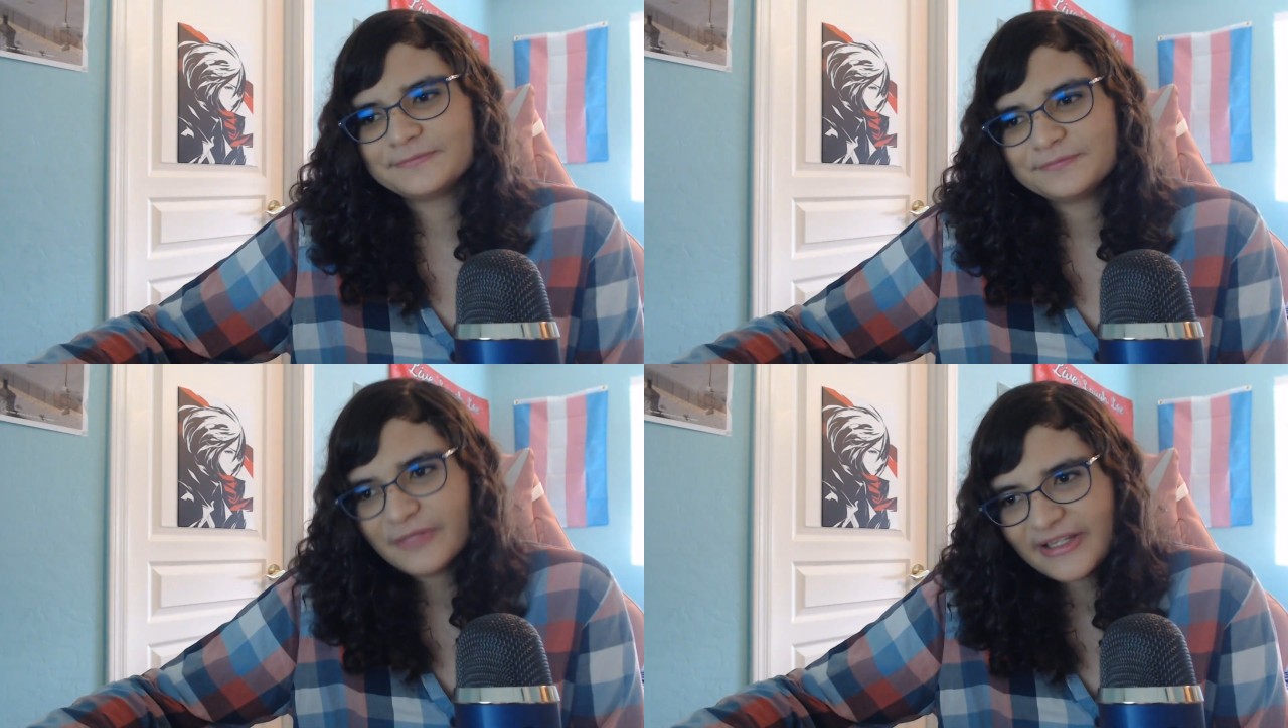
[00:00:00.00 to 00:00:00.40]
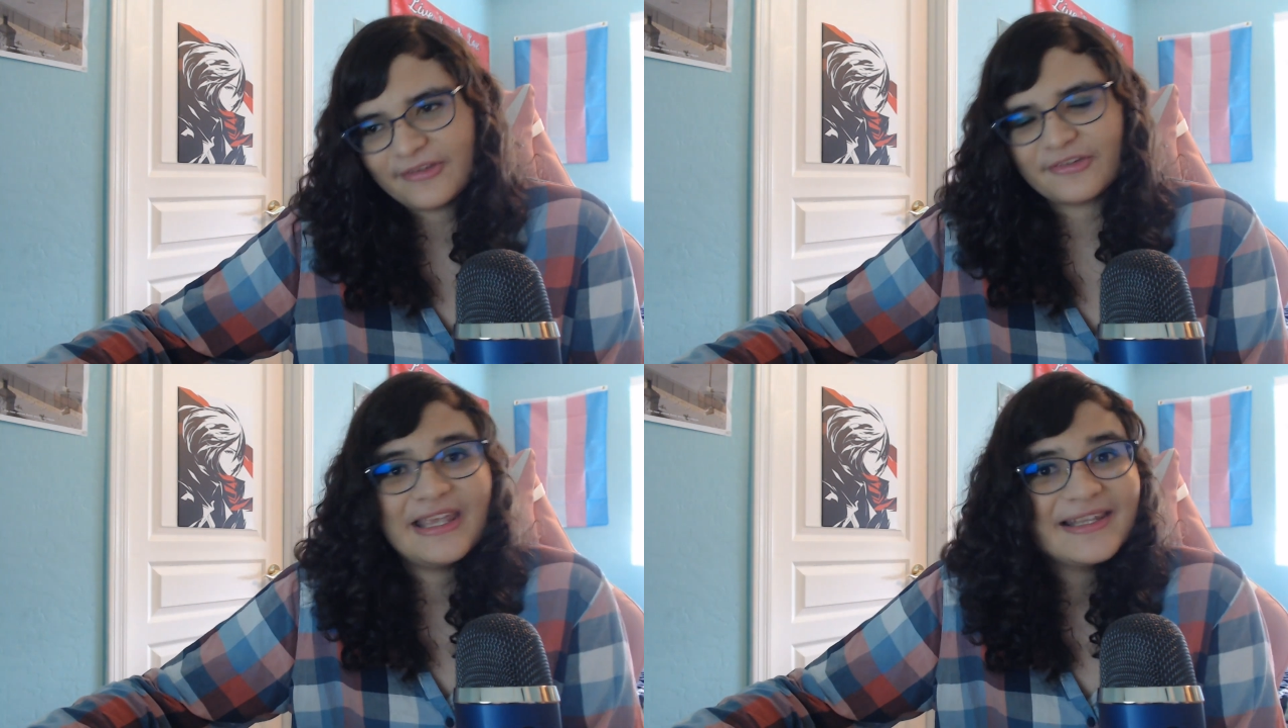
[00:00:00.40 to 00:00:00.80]

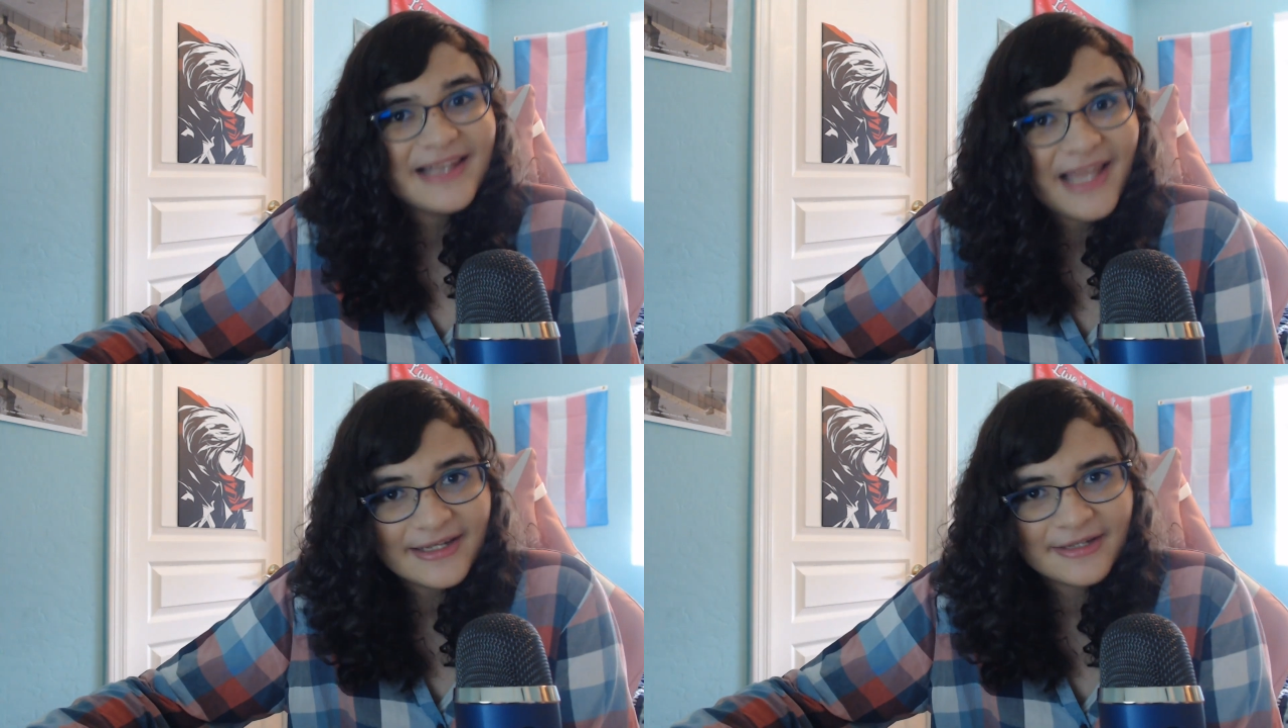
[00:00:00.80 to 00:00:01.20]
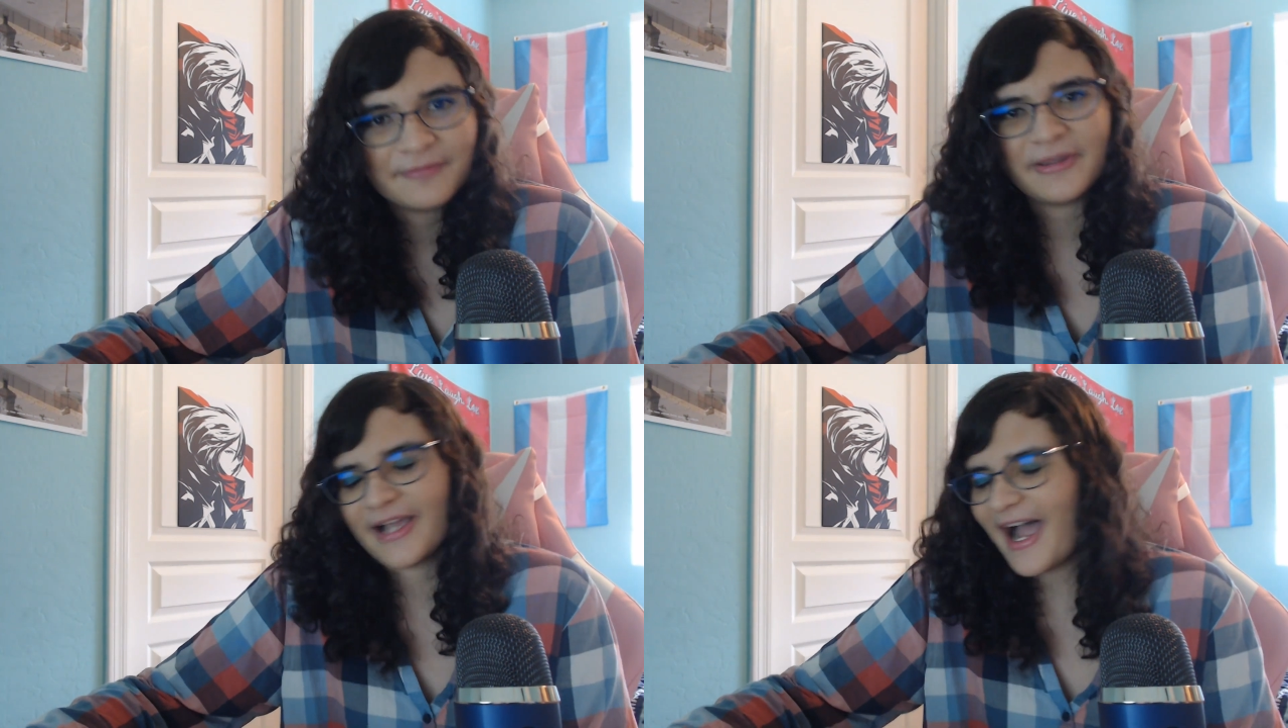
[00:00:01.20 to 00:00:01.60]
Please, enlighten
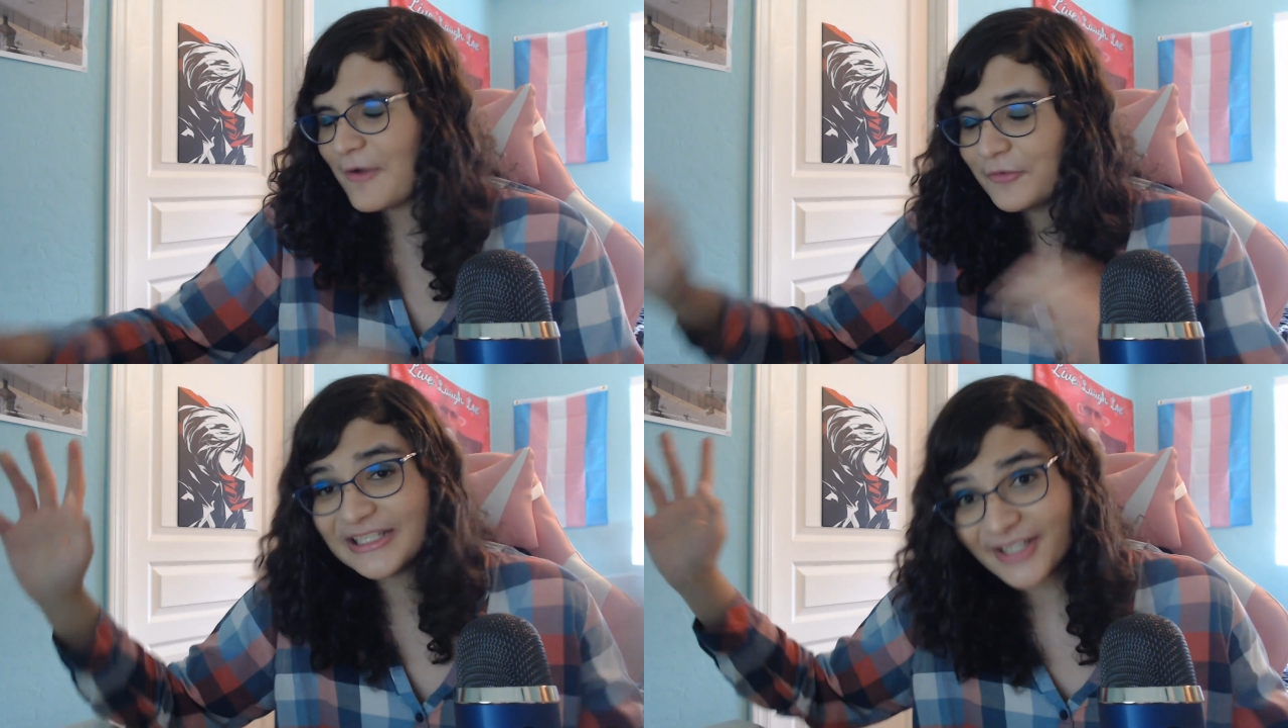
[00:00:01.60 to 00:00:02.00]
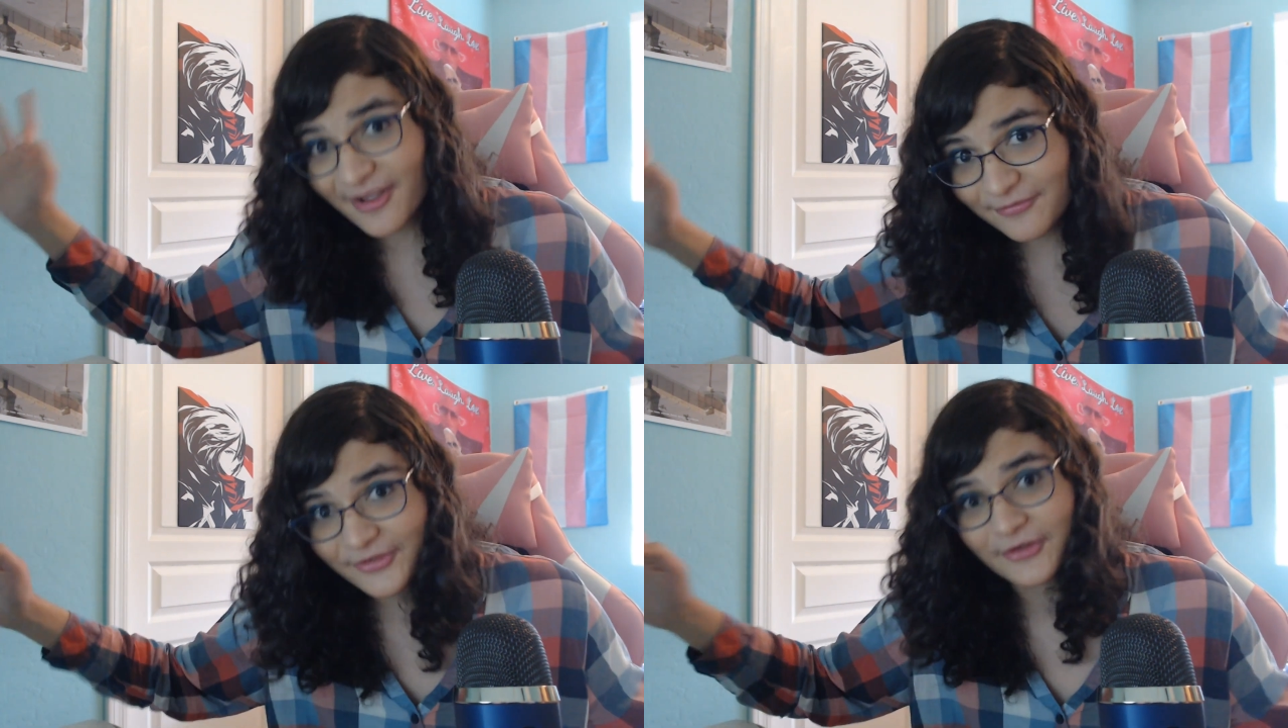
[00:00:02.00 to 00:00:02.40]
me. I would
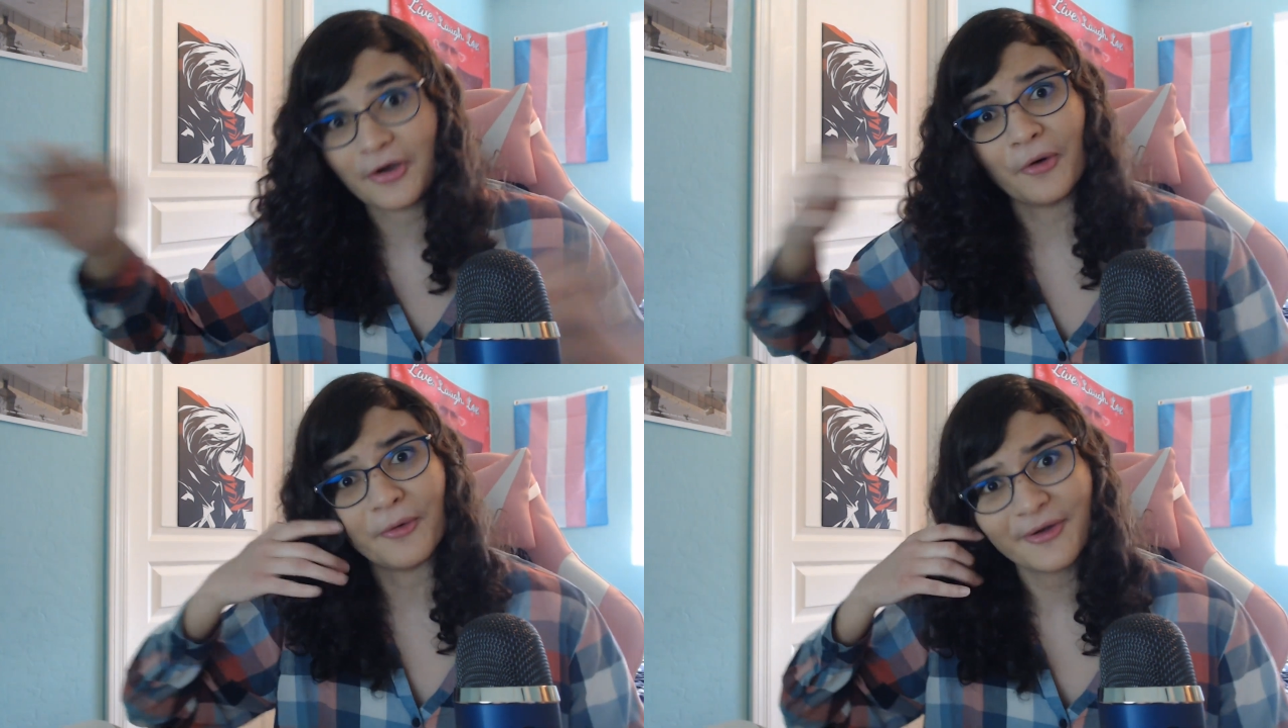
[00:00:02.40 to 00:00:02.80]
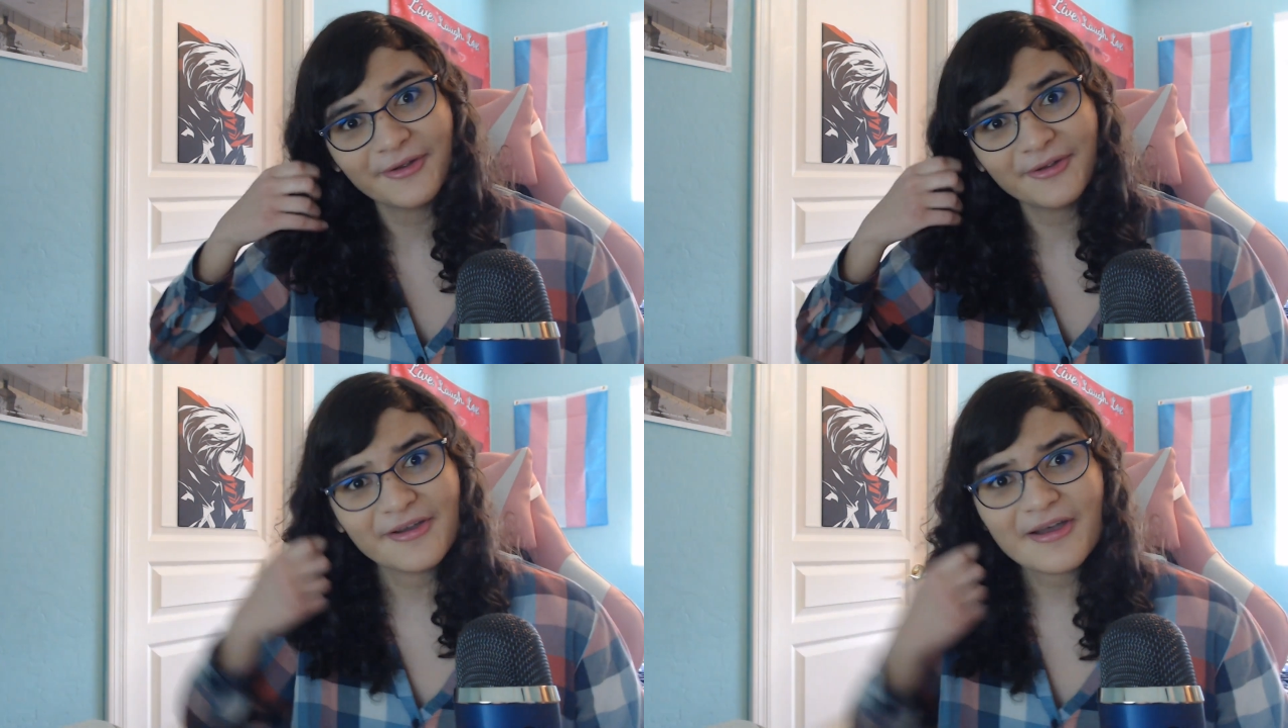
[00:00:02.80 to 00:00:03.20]
love to know.
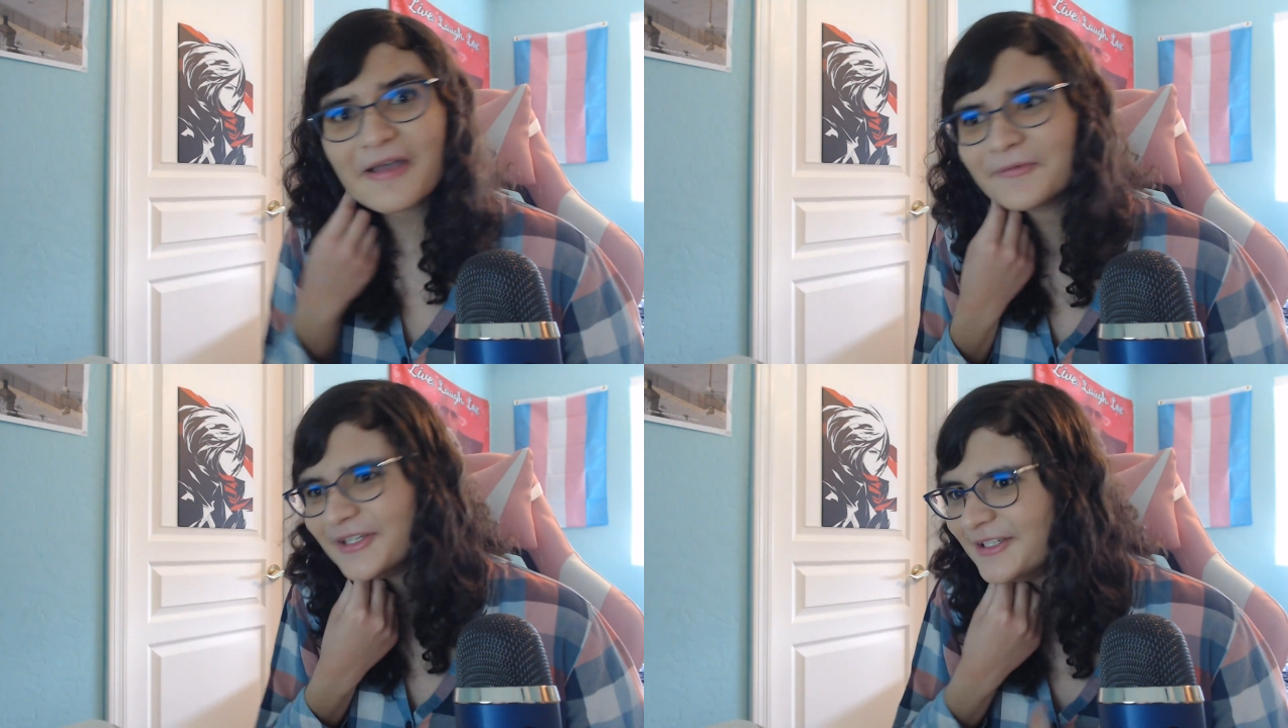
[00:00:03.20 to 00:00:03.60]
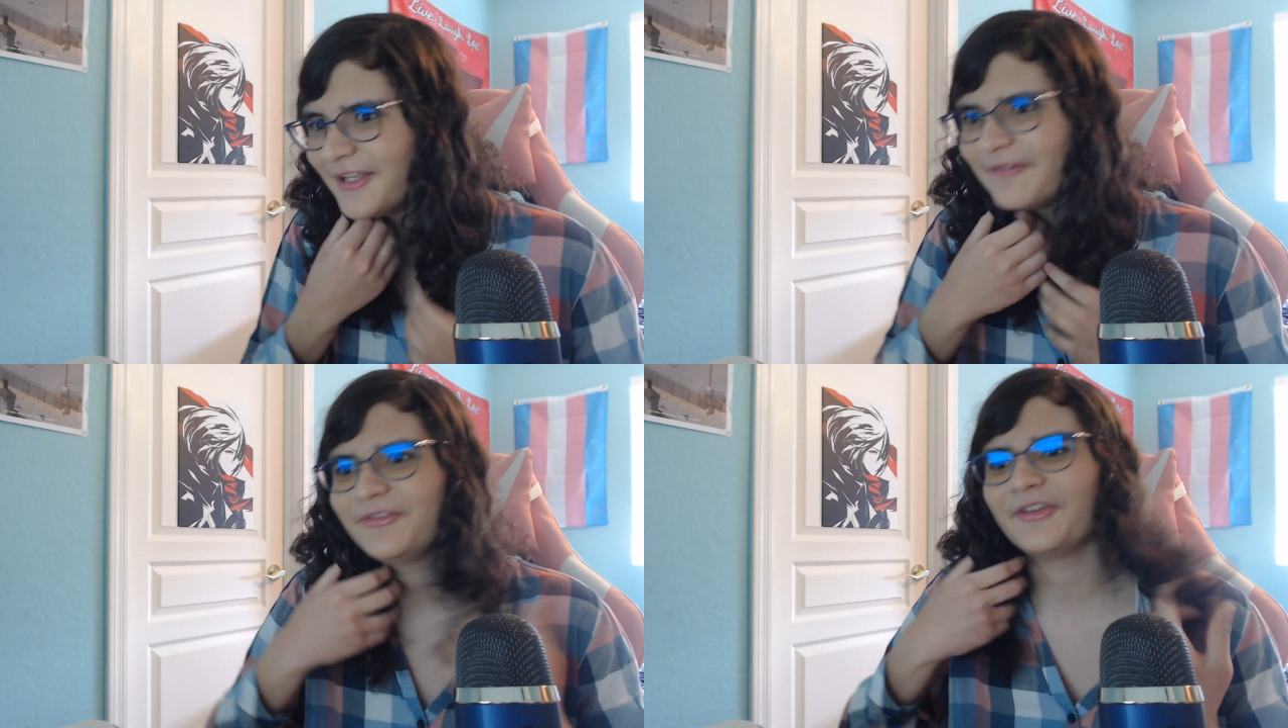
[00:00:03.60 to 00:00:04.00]
I would
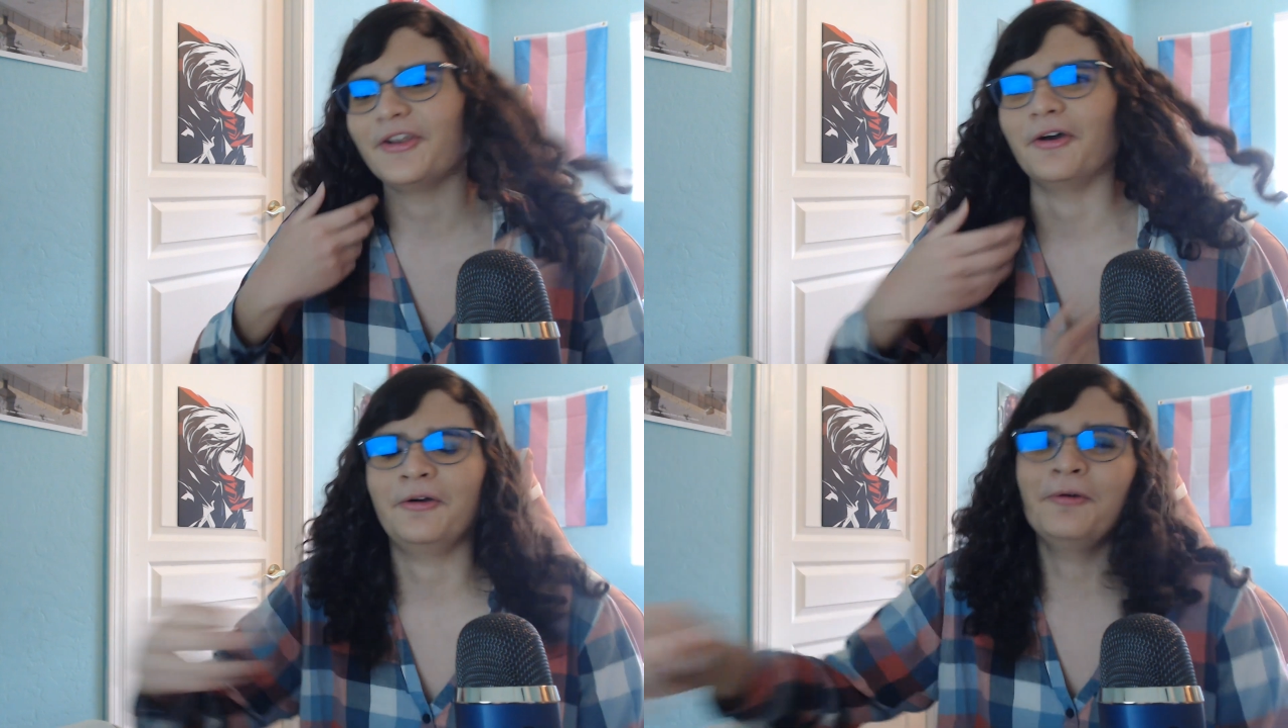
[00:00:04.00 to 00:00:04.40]
love to know